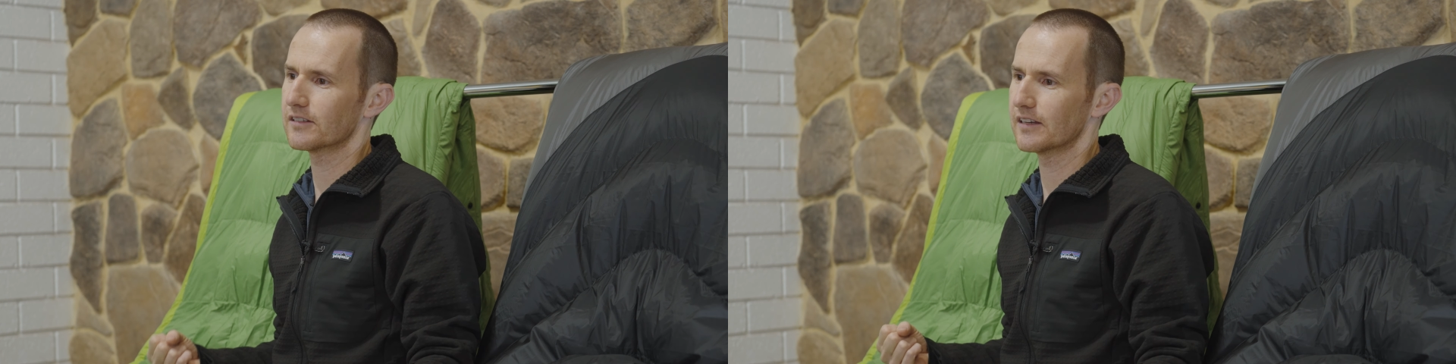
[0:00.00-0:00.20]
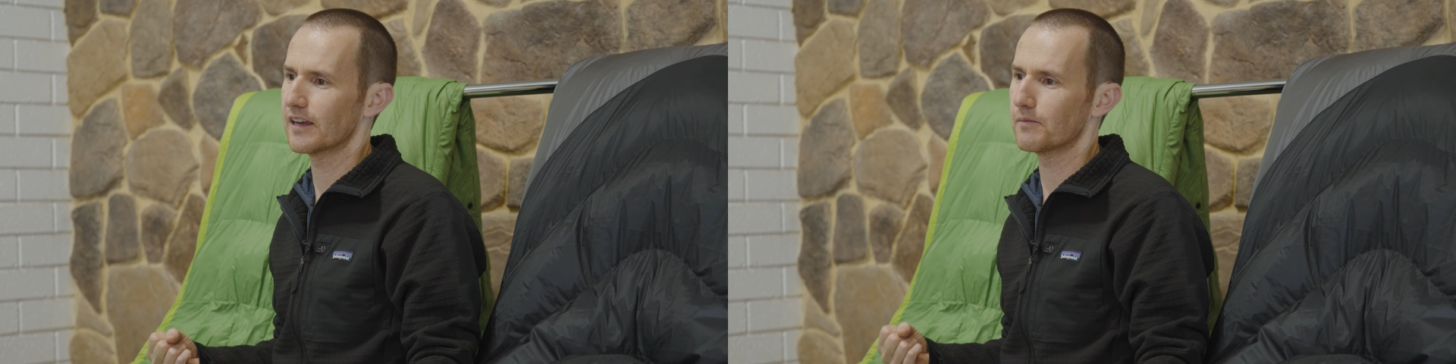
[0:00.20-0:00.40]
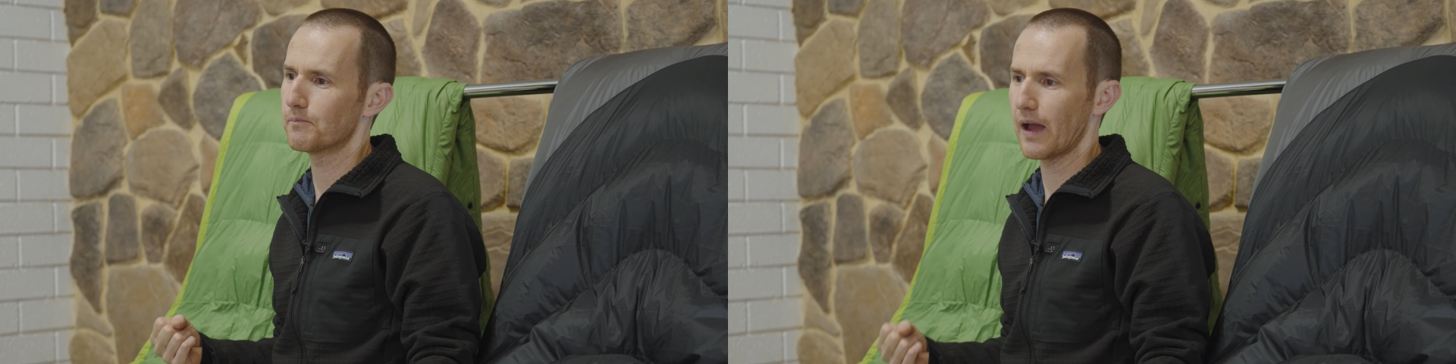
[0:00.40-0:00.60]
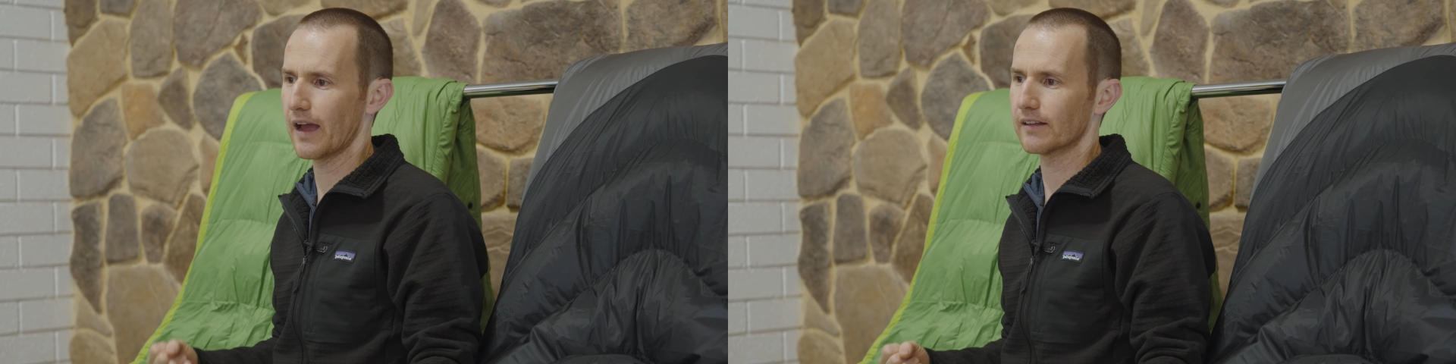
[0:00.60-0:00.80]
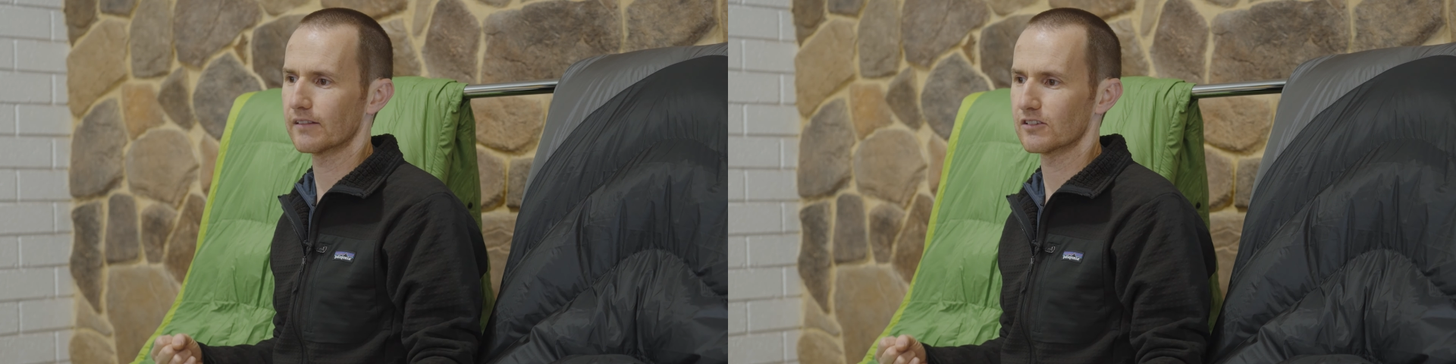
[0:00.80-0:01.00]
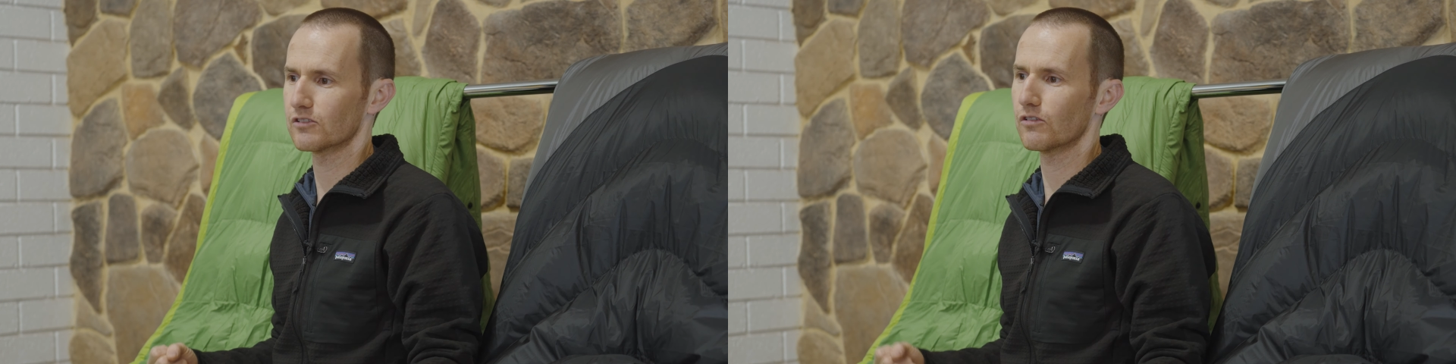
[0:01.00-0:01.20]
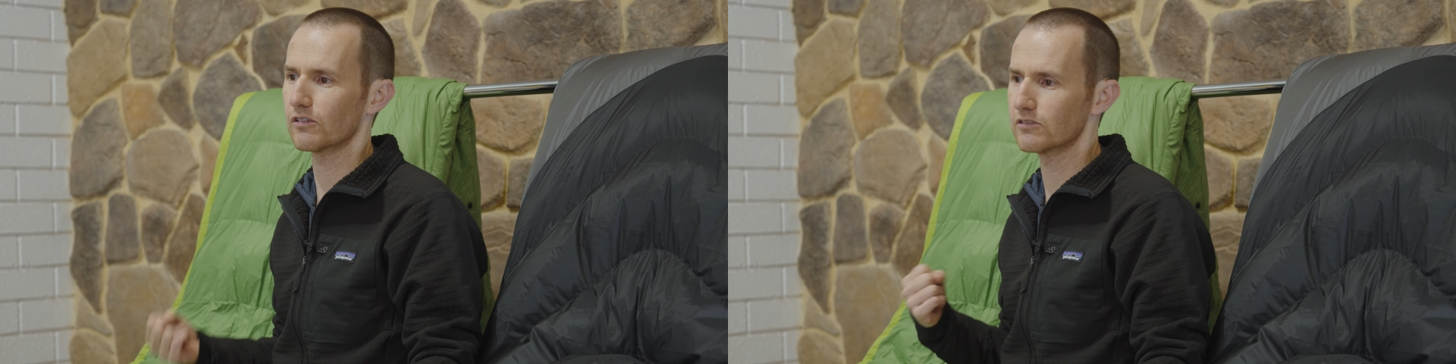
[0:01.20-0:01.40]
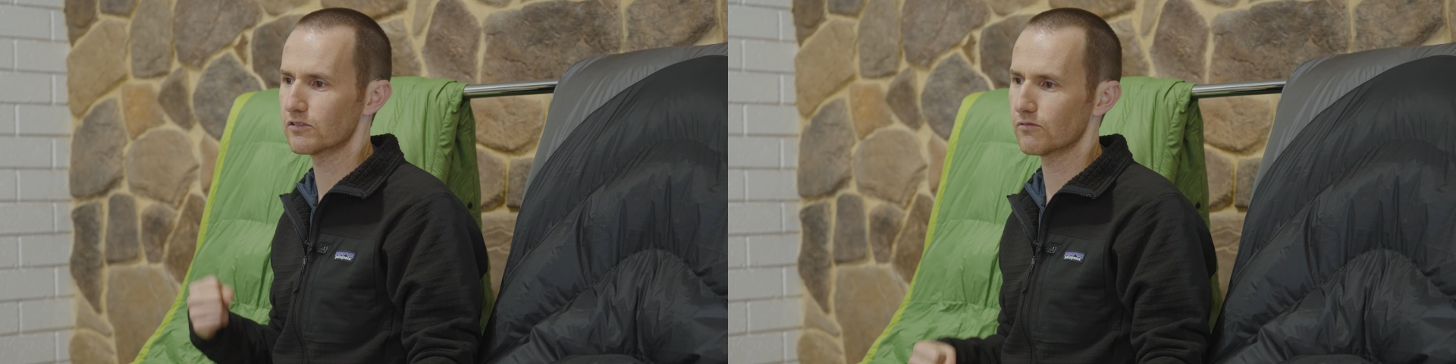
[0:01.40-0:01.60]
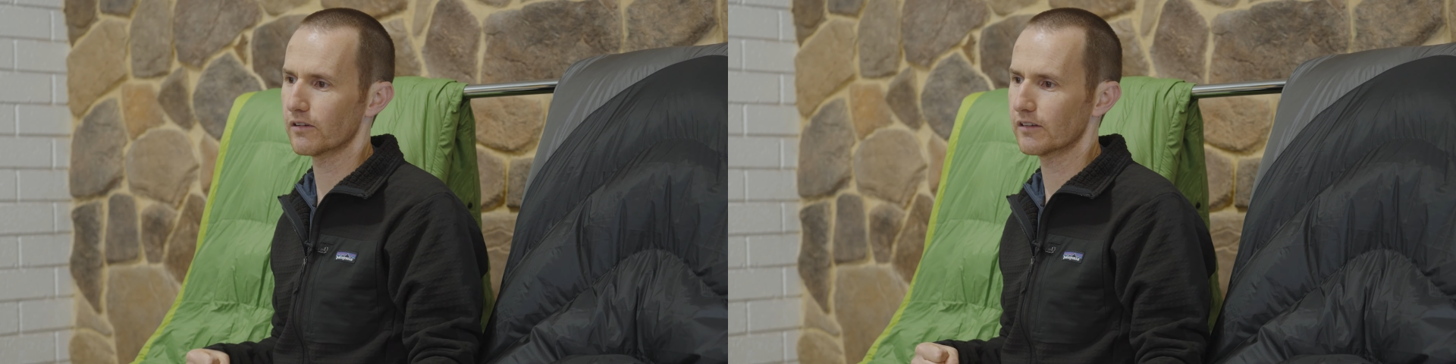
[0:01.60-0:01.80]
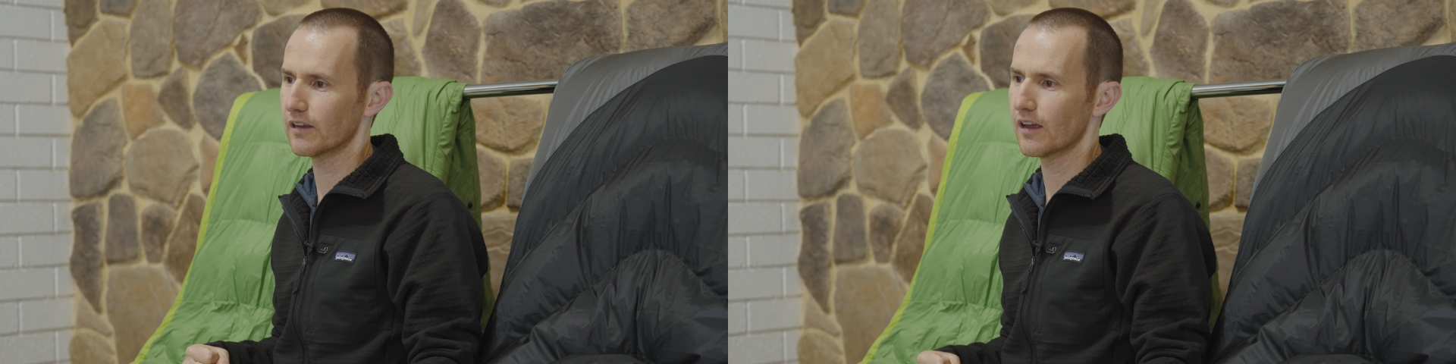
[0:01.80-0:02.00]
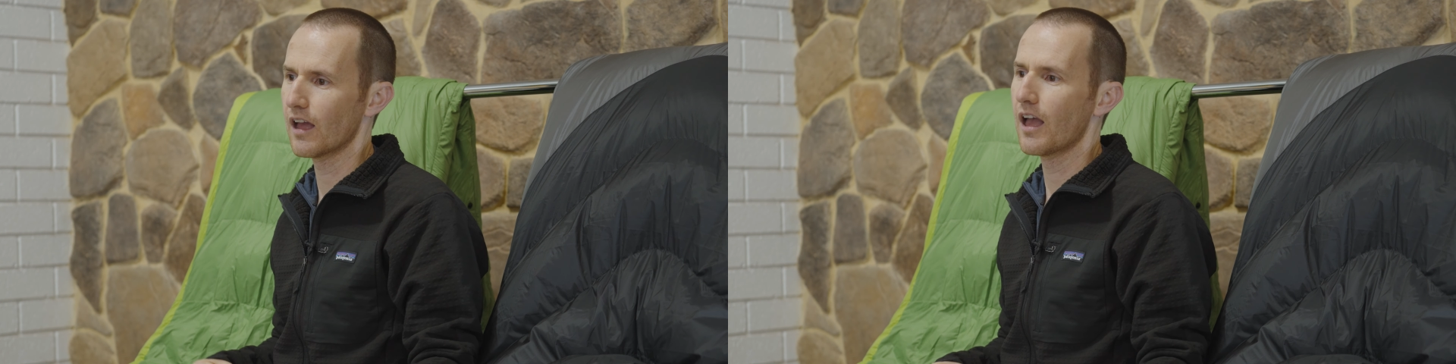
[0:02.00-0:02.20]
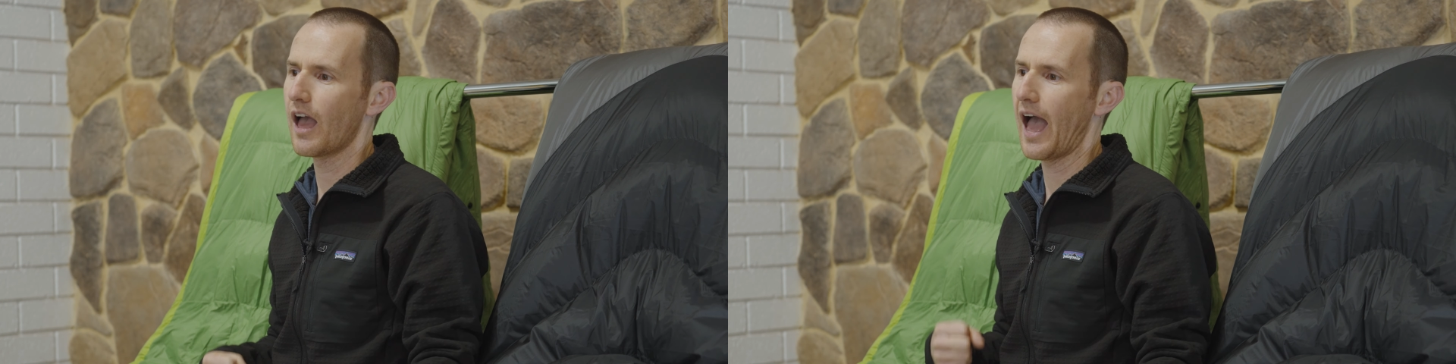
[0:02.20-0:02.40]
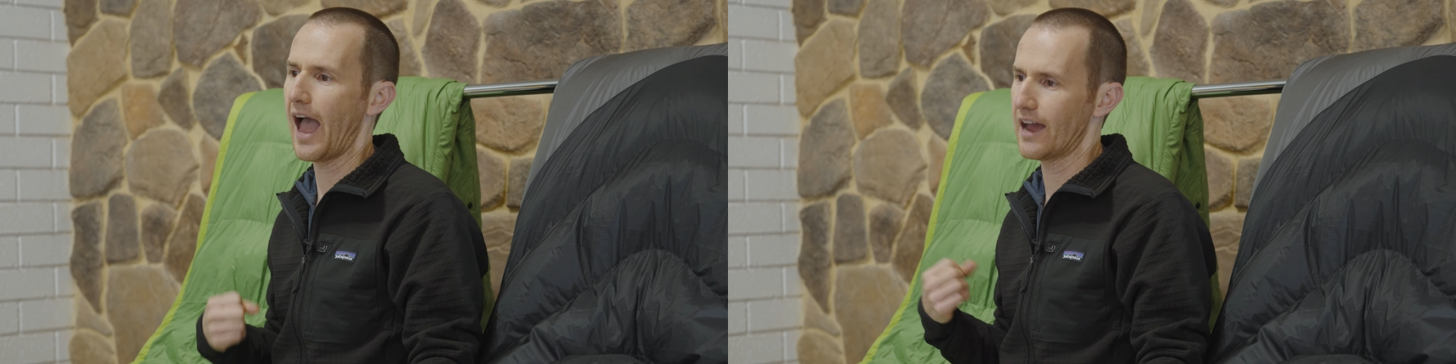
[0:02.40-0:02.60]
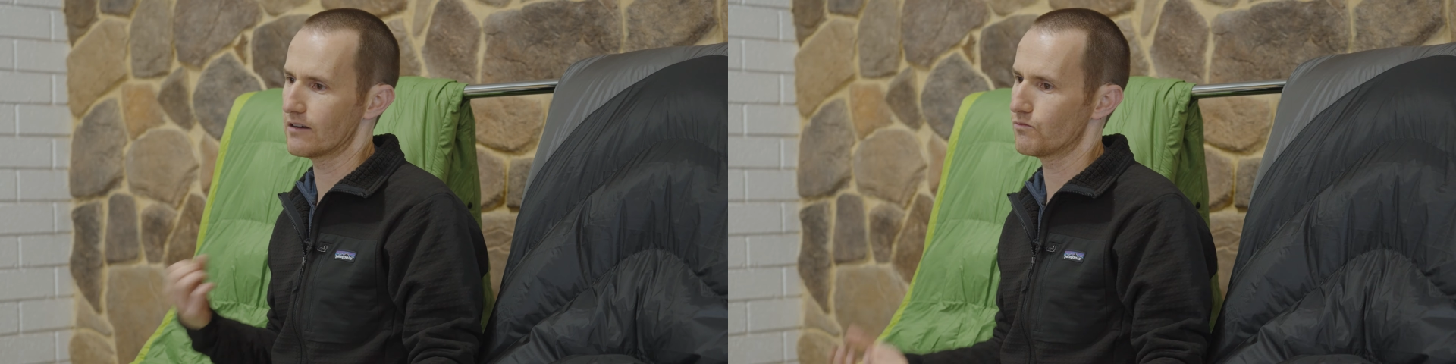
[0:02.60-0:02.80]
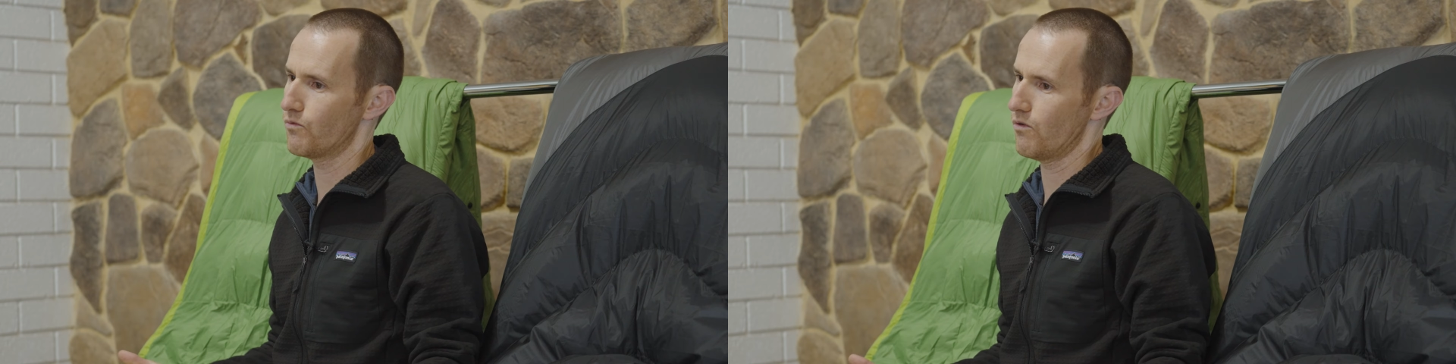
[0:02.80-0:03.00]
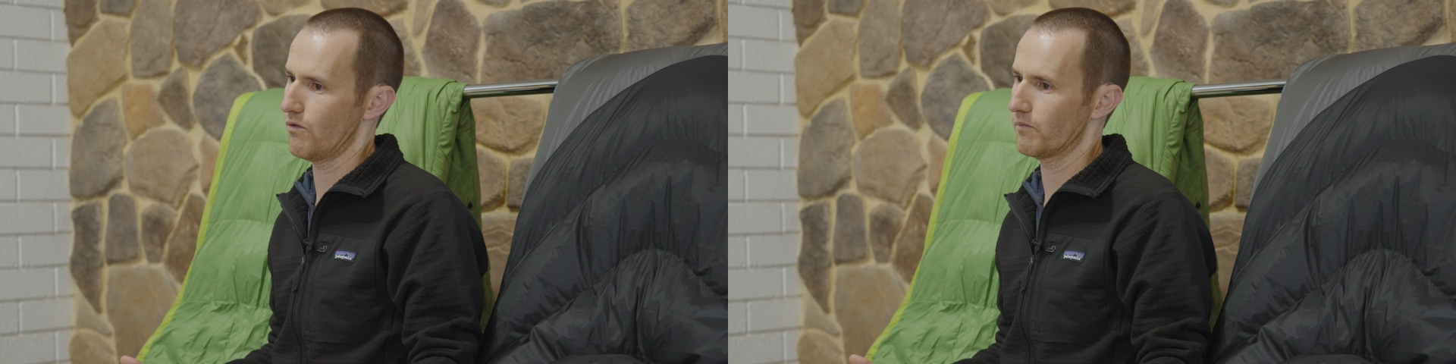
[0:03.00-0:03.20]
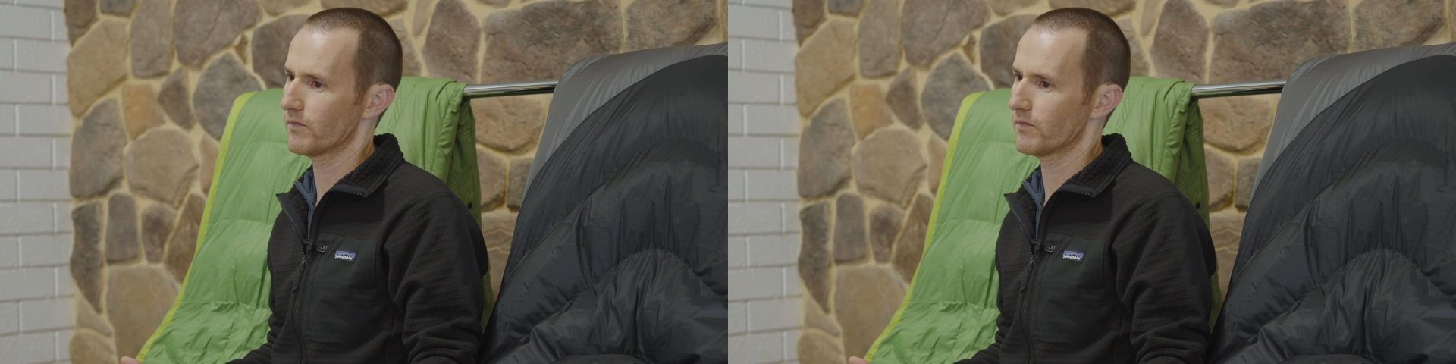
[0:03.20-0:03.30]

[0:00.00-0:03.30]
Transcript: to get a bag that's not constricting and warm.